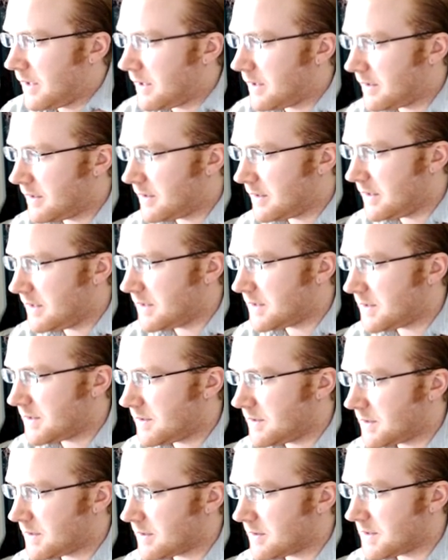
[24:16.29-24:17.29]
These two
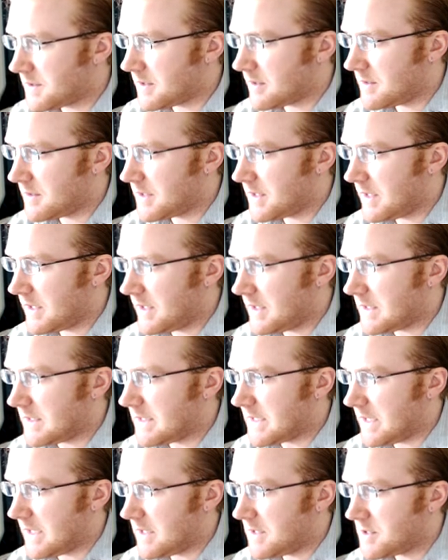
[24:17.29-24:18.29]
stones aren't any
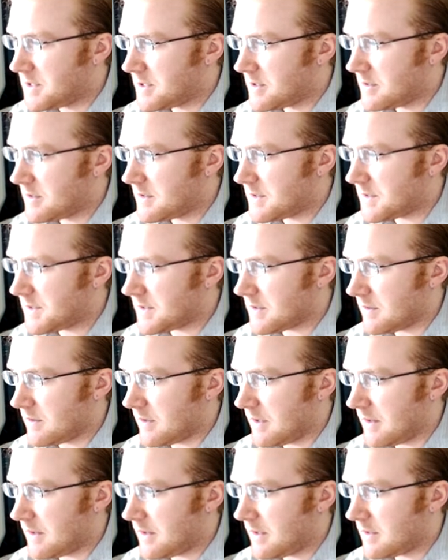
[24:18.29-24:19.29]
danger, so I
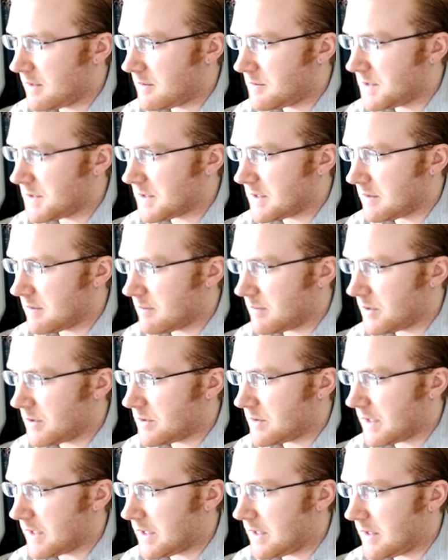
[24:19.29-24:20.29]
think I'm just gonna
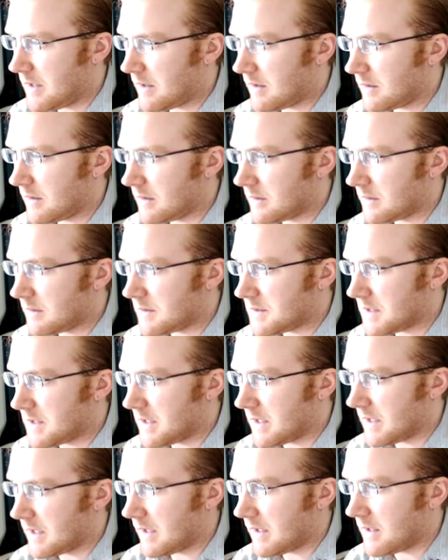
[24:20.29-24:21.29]
poke here, because then I
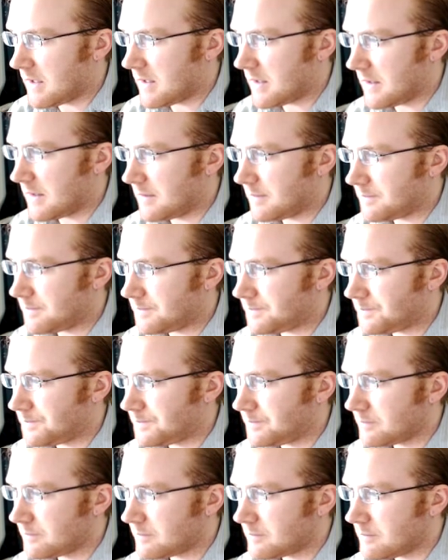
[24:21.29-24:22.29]
can cut.
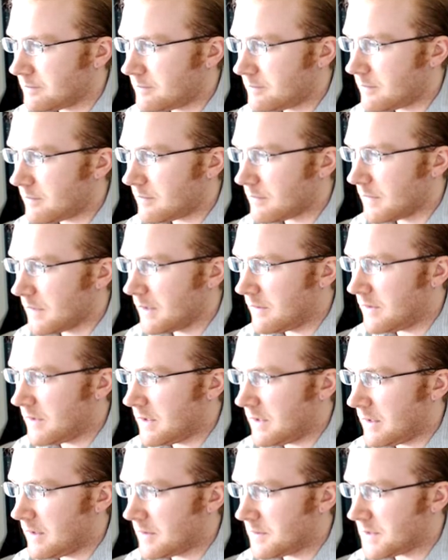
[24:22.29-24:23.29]
If
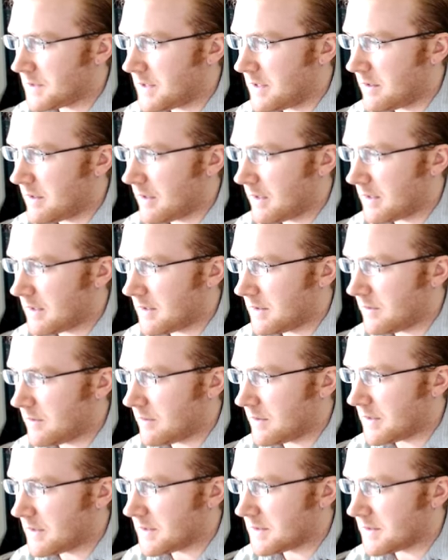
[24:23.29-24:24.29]
he goes here, I can do
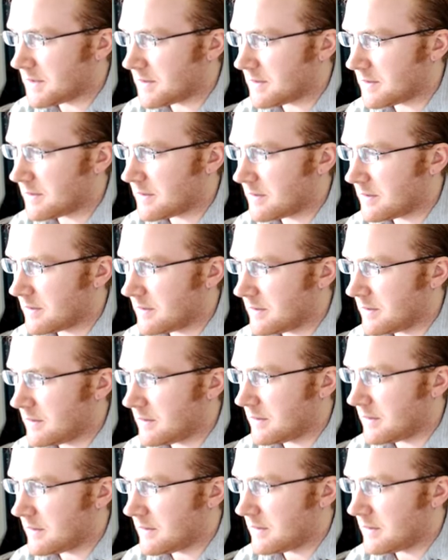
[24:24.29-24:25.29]
this.
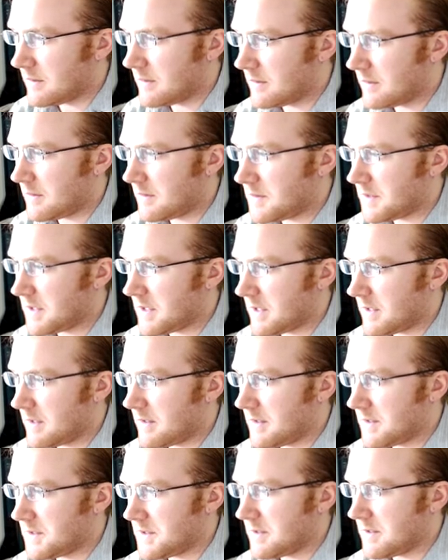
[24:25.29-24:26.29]
So that
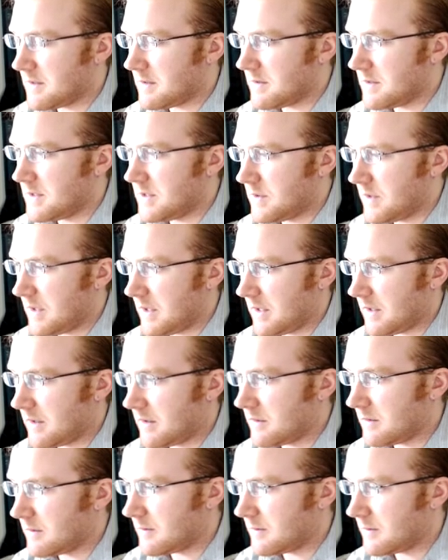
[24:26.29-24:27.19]
doesn't do anything.